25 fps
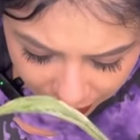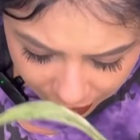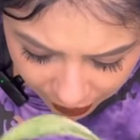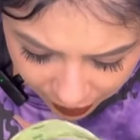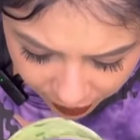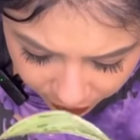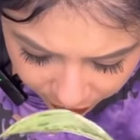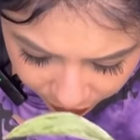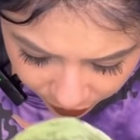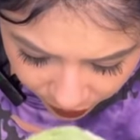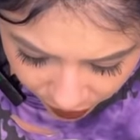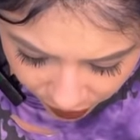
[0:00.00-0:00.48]

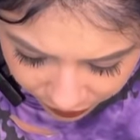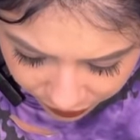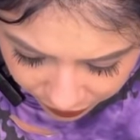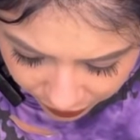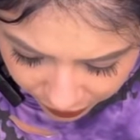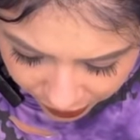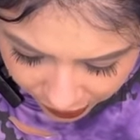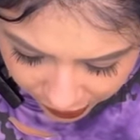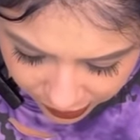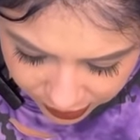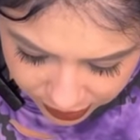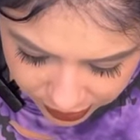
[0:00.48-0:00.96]
I don't know, I feel
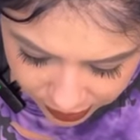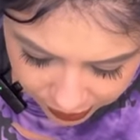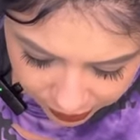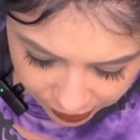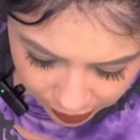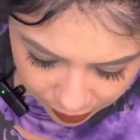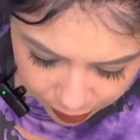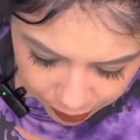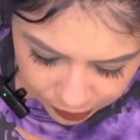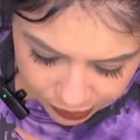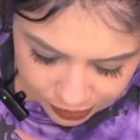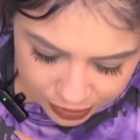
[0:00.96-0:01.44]
like I see a
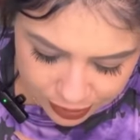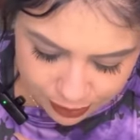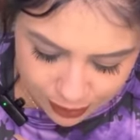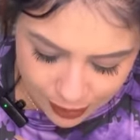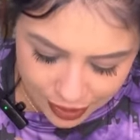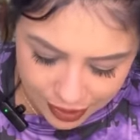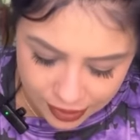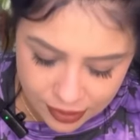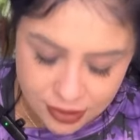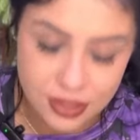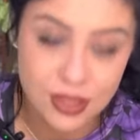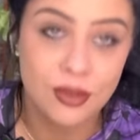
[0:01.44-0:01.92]
couple of
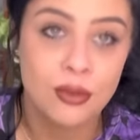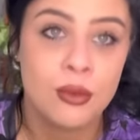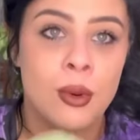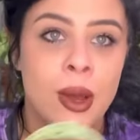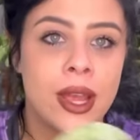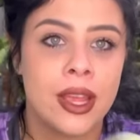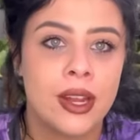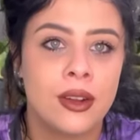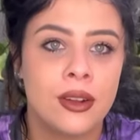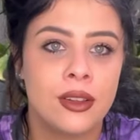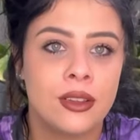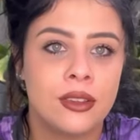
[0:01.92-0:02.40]
specks of
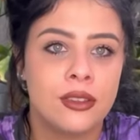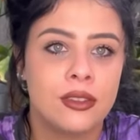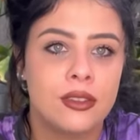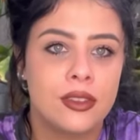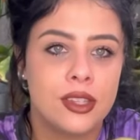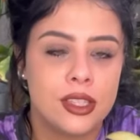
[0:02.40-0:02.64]
white on